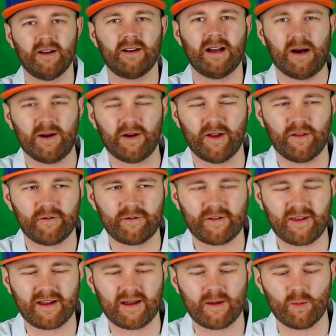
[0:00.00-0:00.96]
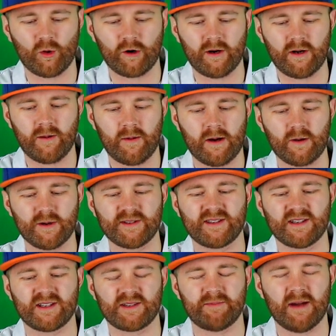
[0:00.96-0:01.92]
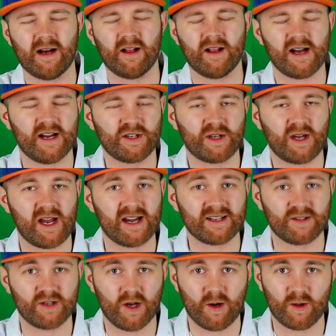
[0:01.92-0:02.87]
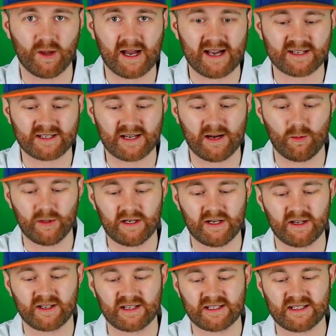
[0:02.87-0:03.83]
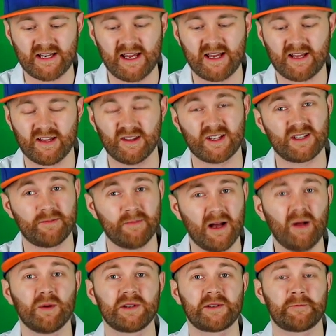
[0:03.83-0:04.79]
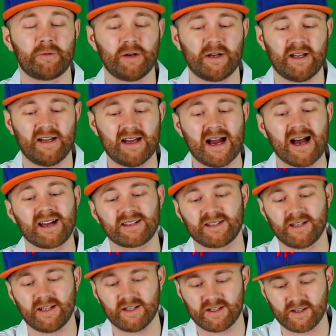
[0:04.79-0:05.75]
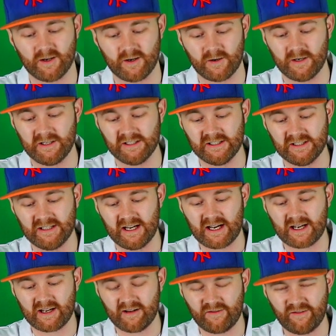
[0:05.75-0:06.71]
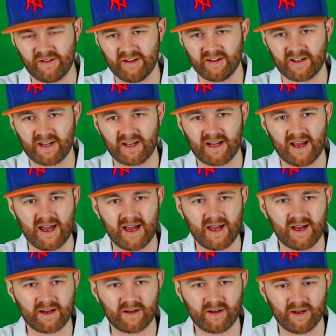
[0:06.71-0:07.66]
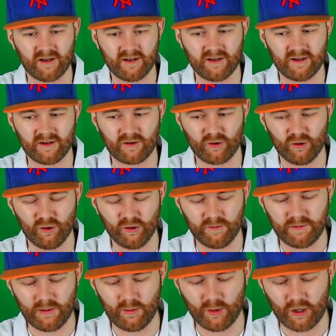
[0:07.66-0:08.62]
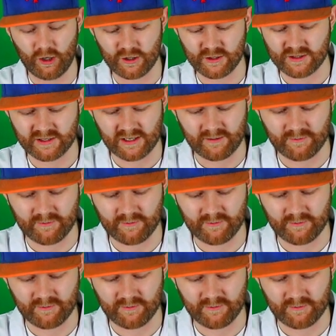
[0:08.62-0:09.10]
Now, another thing I'm worried about is the smell. As you guys know, last time we did a steak and the smell was pretty nasty, so I got a feeling an egg could be worse.